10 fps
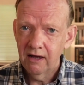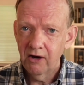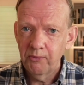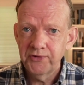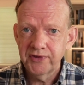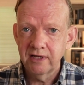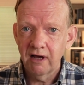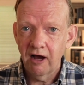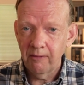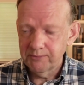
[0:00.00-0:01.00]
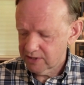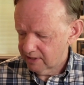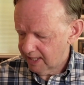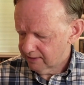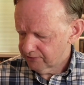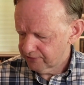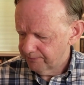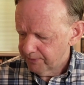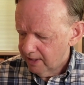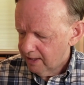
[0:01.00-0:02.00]
within arm's length,
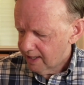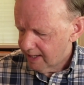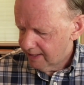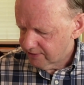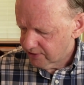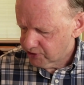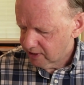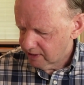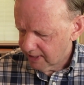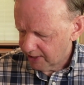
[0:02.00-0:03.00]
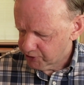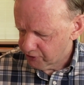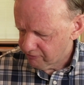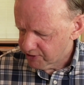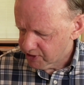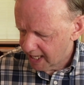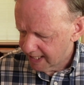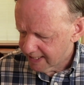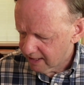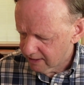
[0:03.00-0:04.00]
and she can actually reach
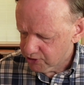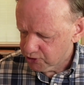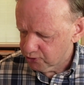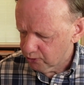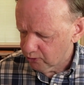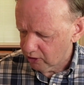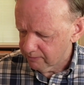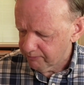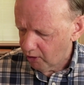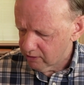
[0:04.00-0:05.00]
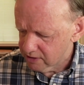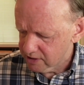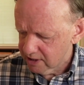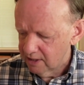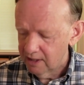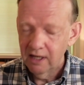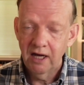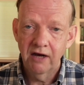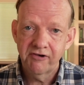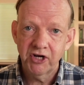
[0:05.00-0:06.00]
any kind of tool or component
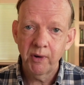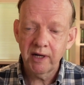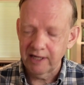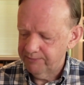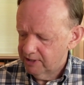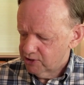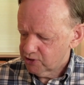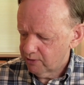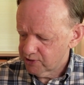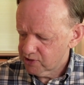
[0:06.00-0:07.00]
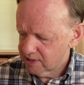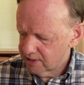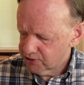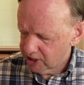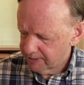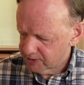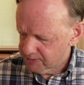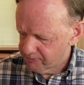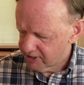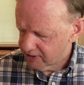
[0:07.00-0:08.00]
very quickly. So a C shape is
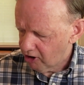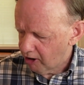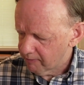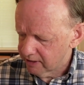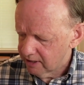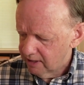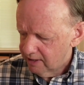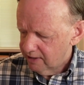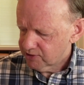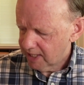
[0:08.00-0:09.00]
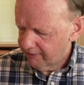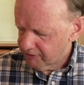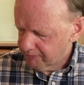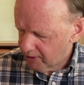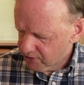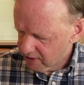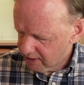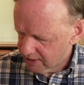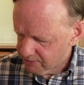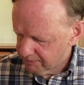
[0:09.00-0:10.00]
pretty common to have the person
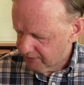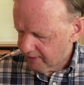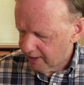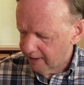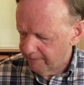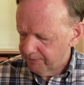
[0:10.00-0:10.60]
going to be there